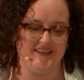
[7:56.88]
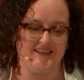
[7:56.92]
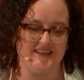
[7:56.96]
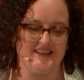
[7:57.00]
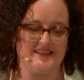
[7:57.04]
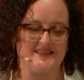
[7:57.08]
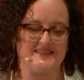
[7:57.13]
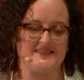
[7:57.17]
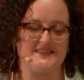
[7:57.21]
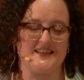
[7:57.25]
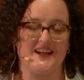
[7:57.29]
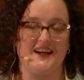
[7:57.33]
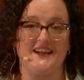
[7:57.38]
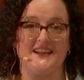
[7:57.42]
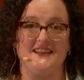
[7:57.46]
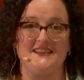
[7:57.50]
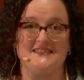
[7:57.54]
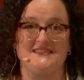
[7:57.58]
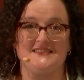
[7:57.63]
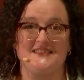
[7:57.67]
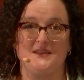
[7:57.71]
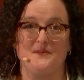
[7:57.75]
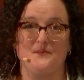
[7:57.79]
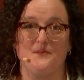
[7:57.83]

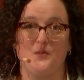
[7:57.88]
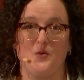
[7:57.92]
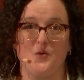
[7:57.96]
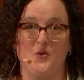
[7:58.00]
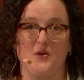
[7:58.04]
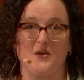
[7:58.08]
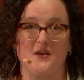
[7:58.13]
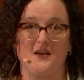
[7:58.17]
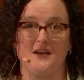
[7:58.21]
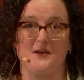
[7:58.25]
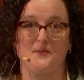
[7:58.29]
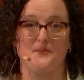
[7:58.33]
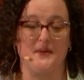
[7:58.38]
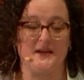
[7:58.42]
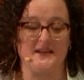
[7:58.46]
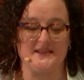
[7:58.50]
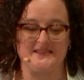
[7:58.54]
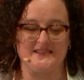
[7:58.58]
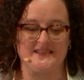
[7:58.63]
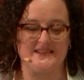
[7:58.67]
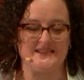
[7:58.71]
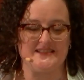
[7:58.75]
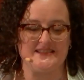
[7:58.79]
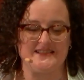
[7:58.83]
signs that more
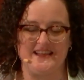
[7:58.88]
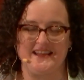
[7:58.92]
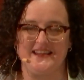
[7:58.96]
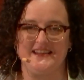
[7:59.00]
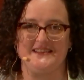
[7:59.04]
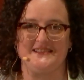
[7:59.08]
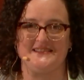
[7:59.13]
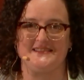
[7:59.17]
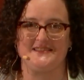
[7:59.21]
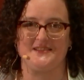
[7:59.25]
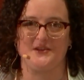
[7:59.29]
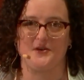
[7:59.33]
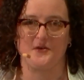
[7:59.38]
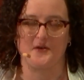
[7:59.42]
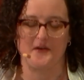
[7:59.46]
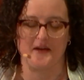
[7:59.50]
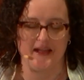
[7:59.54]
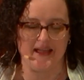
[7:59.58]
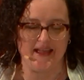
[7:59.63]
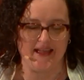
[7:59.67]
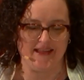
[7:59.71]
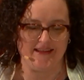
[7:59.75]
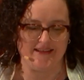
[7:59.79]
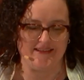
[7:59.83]
abundant days are
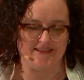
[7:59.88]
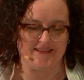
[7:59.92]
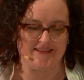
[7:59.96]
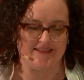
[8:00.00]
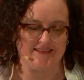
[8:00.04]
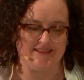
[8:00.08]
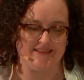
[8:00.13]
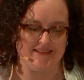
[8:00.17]
ahead.